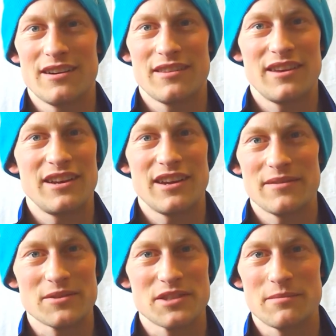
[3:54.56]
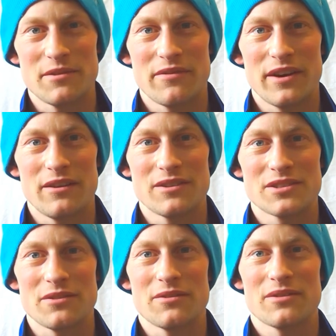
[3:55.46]
they never seem to fail.
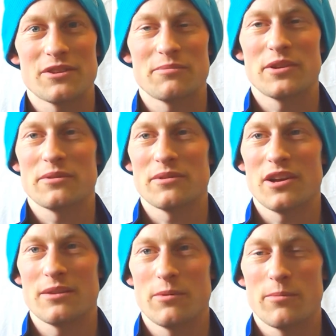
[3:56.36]
So they're a pretty reliable